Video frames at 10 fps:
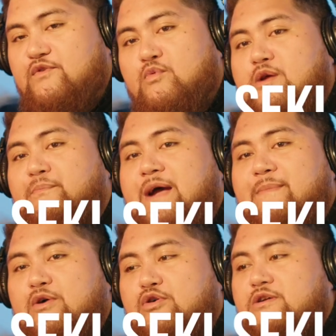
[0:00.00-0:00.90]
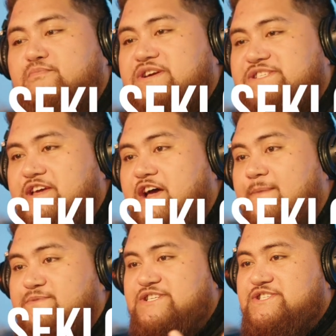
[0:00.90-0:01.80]
you want to buy my organ preset,
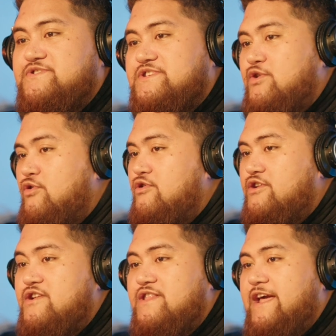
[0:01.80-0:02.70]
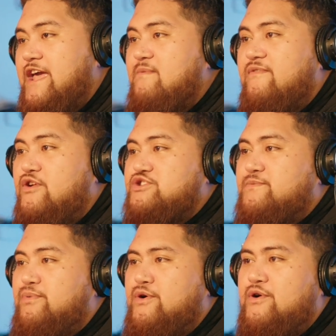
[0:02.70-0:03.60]
I'm just using the organ that came with Logic
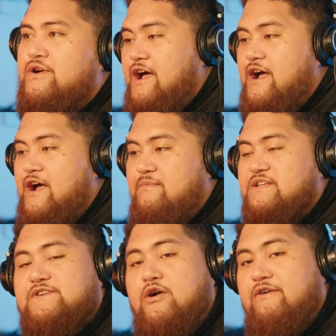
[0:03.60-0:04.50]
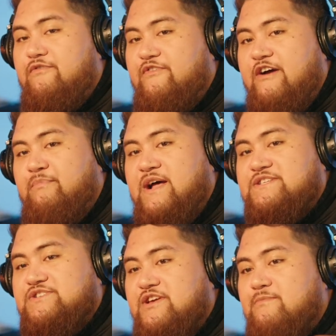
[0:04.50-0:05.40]
Pro. It's going for
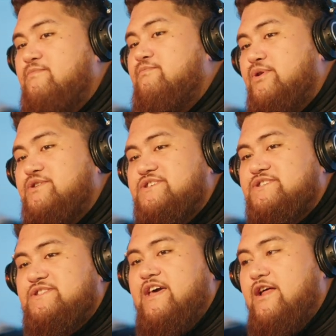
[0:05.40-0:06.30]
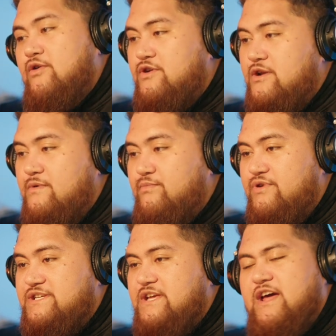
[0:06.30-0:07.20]
$5. You can purchase that organ
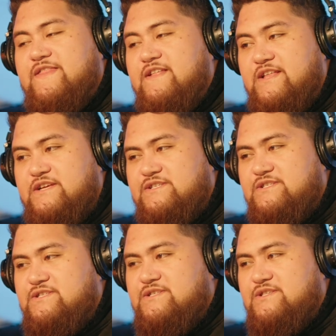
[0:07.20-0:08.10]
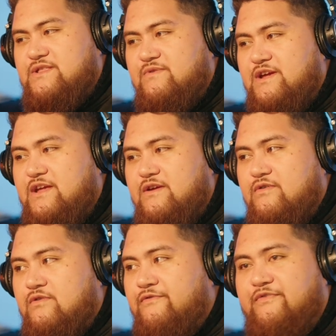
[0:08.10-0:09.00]
preset. I think there's 3
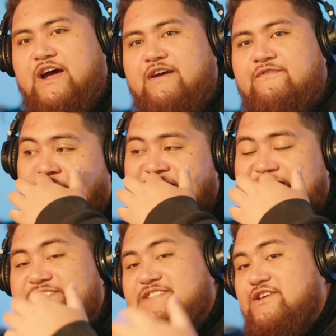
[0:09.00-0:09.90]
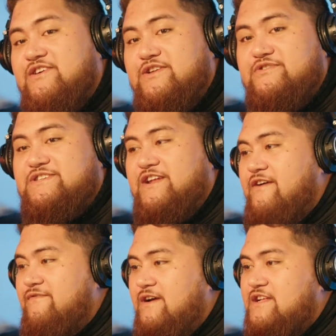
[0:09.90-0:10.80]
or 5 presets that you can use that
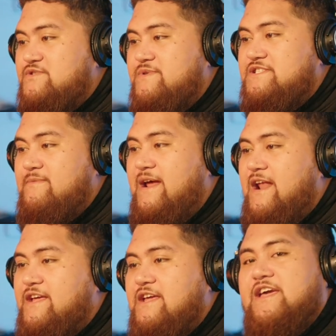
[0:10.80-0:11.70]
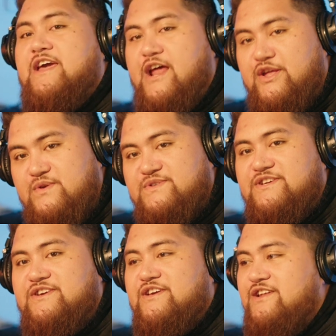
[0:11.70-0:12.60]
I've tweaked to my liking, and I use
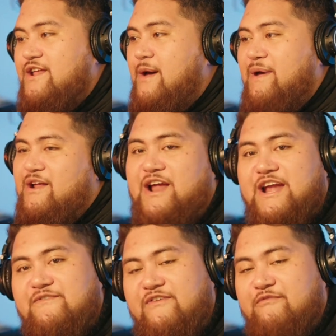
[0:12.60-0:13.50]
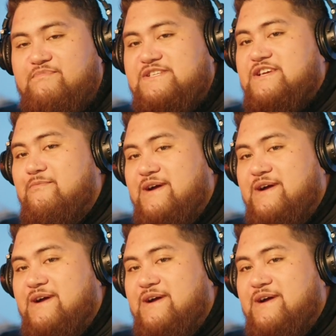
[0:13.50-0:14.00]
it in about 95% of my